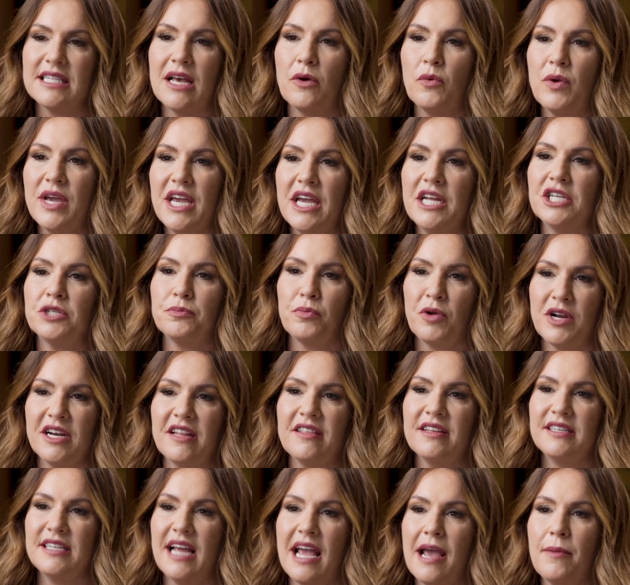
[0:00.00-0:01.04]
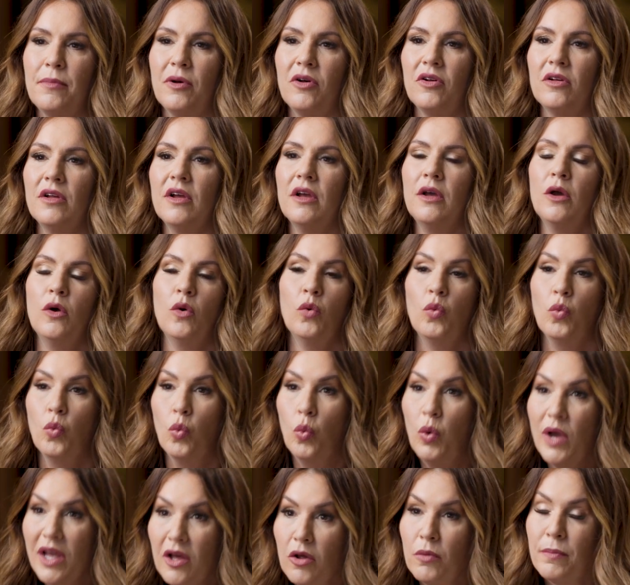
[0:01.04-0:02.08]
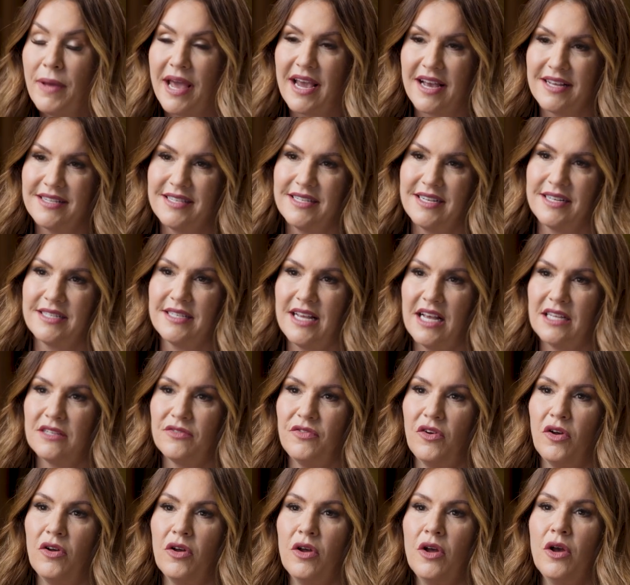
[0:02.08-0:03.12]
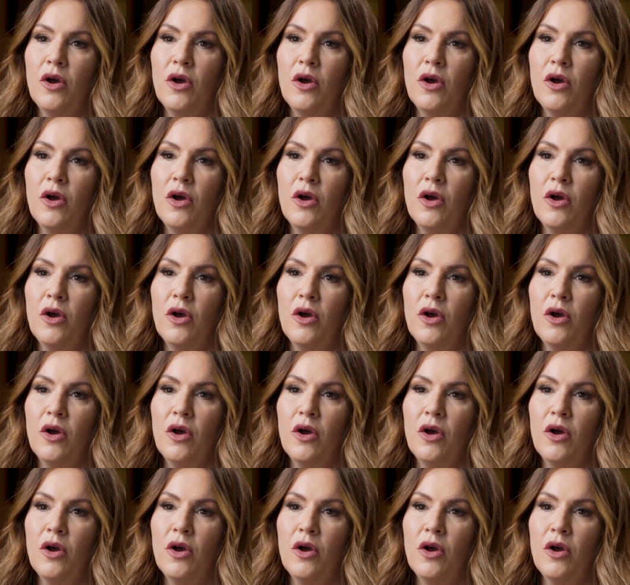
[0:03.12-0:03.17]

that we each bring to the table will make us successful.